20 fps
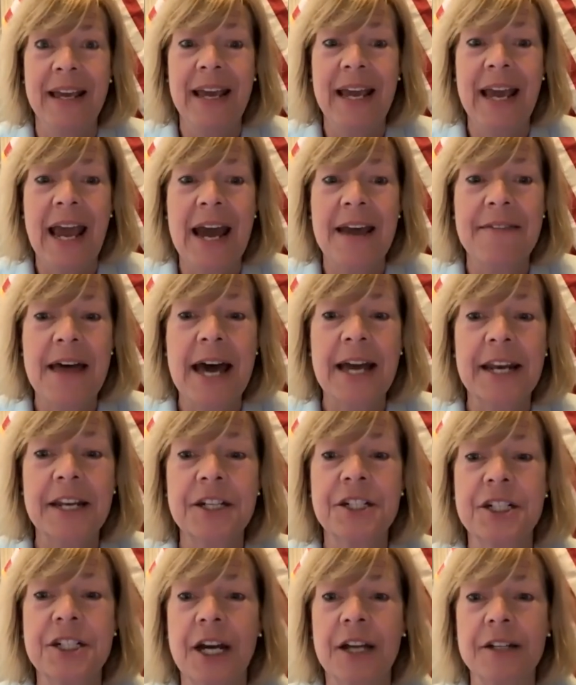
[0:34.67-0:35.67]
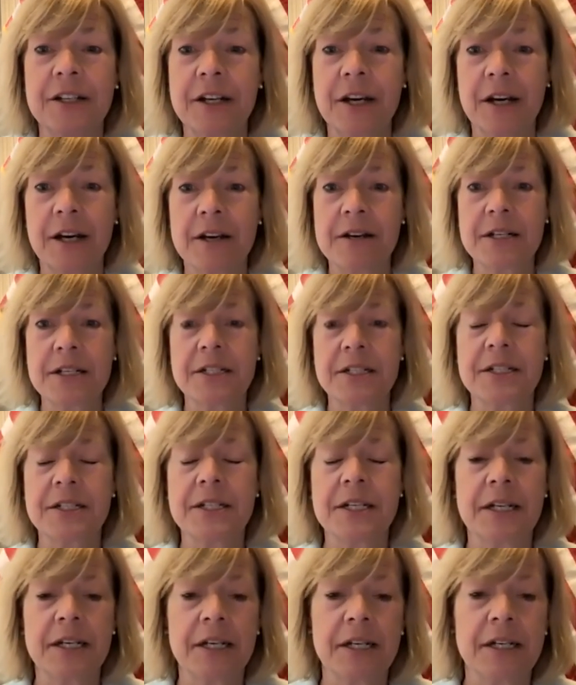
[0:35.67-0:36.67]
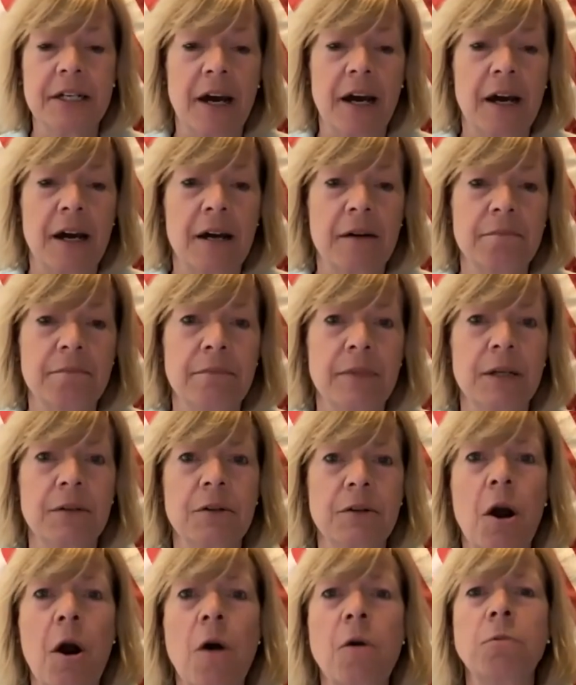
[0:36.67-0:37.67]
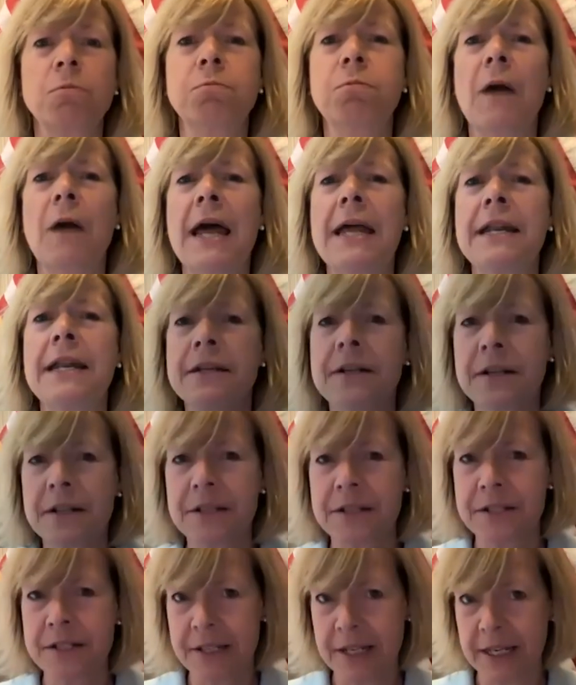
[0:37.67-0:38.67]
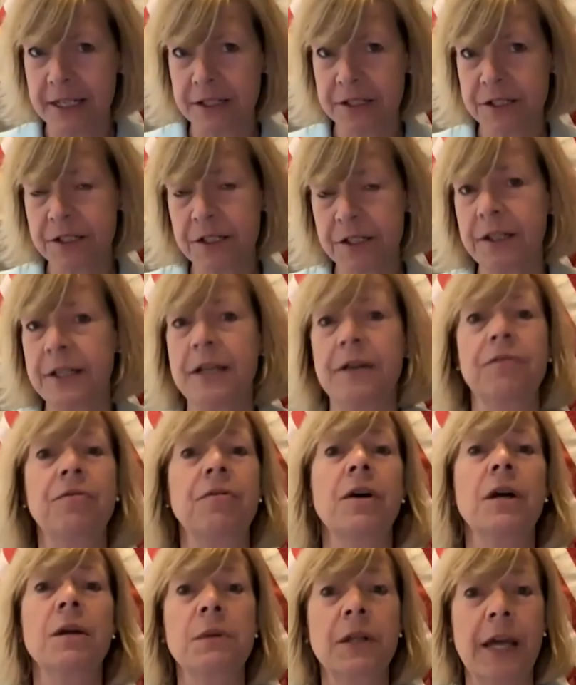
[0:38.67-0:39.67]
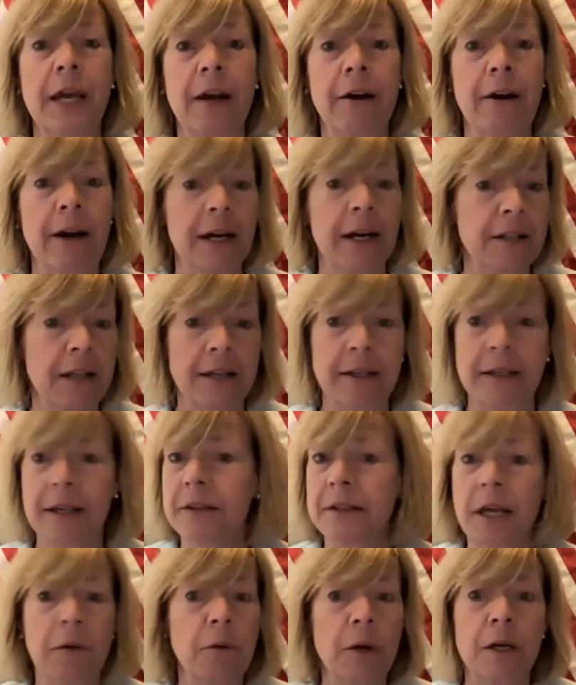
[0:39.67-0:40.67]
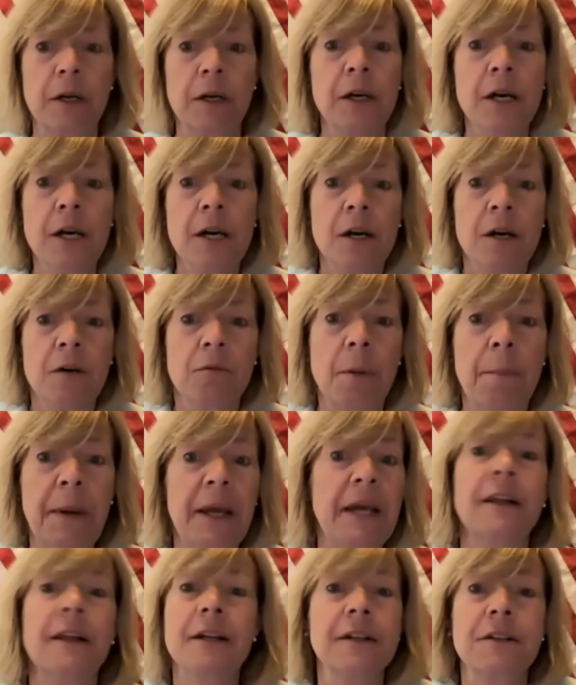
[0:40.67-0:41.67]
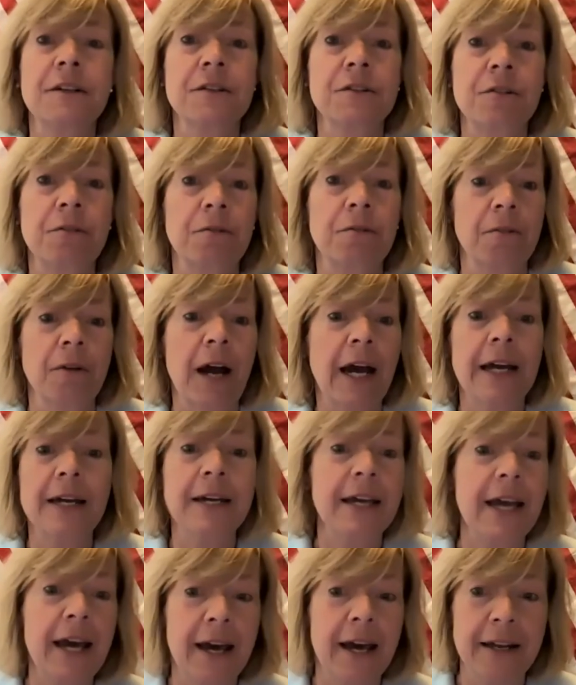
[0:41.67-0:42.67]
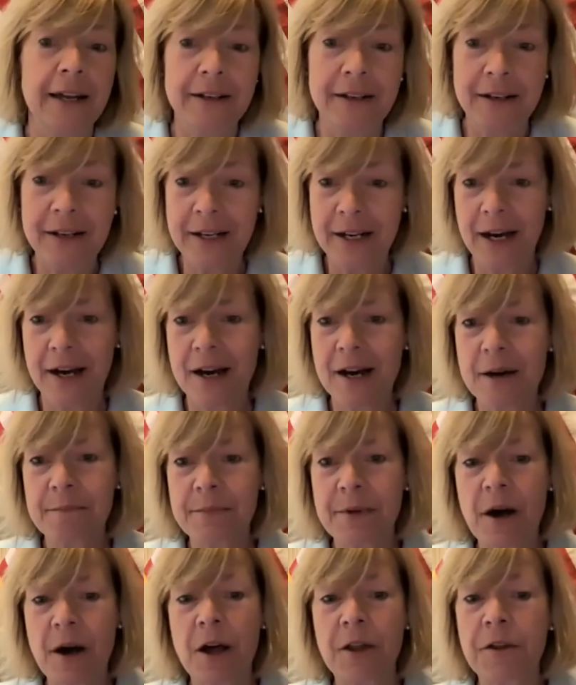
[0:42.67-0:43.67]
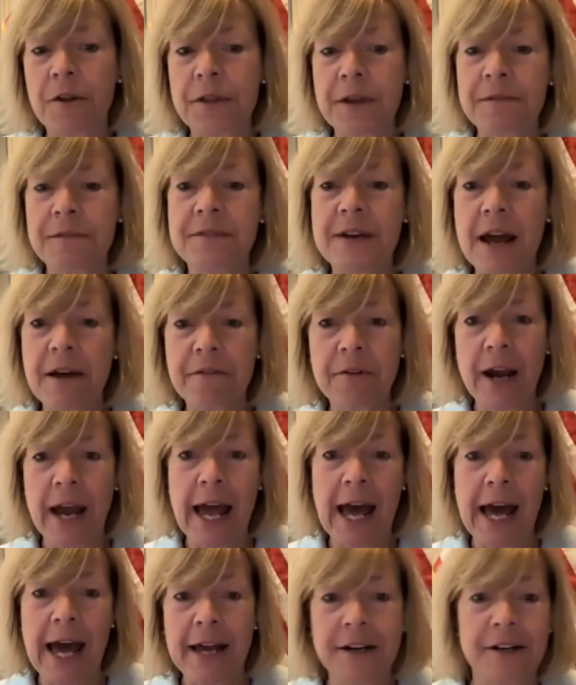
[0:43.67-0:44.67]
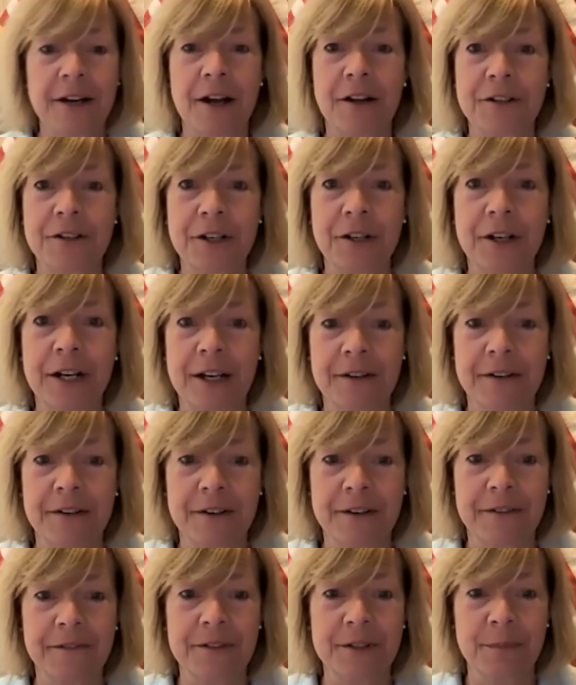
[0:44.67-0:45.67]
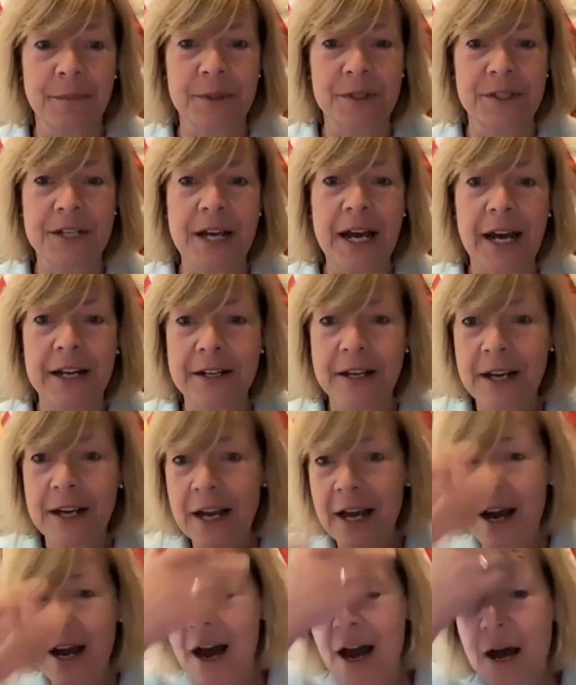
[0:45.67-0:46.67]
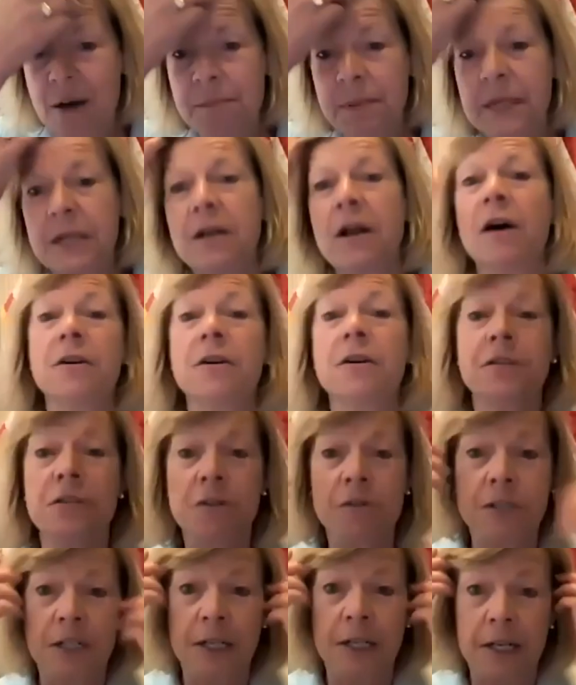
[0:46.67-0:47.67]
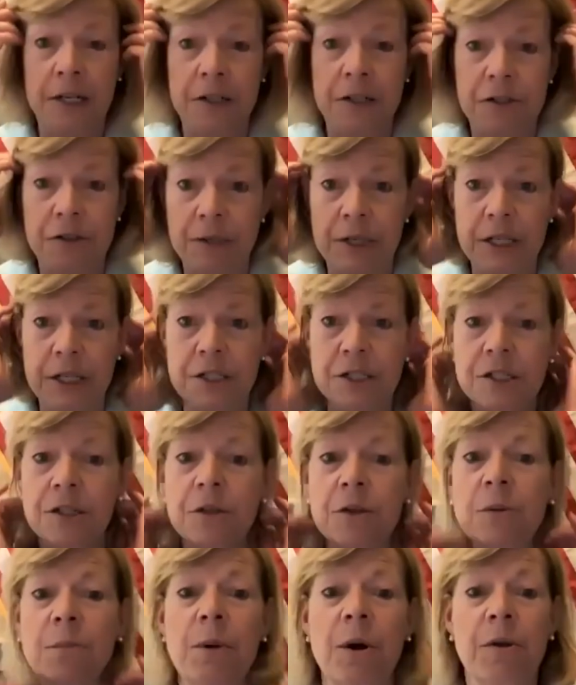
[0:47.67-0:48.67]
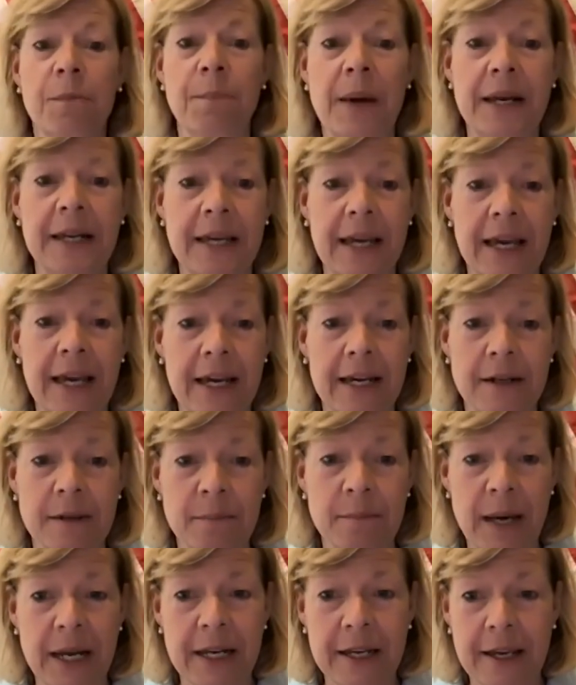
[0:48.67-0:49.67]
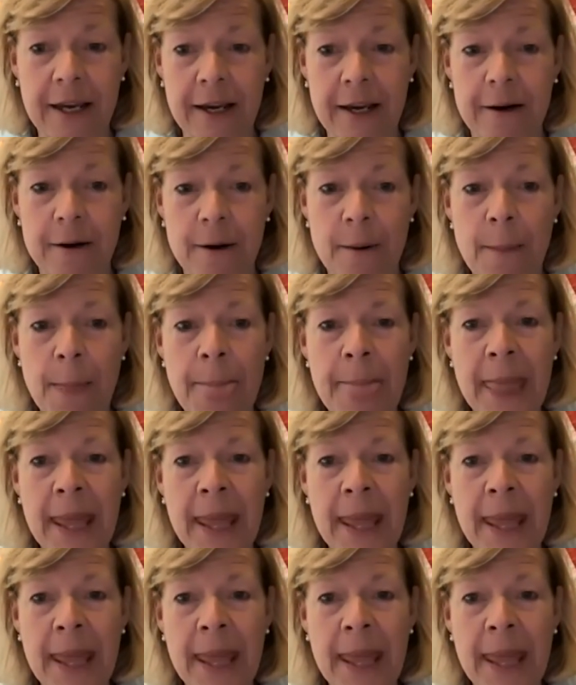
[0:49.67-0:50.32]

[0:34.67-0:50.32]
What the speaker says: And that agenda did horrendous things to the Affordable Care Act, like they would repeal it and try again, although they've never had an alternative to present. But it also did injury to both Medicaid and Medicare.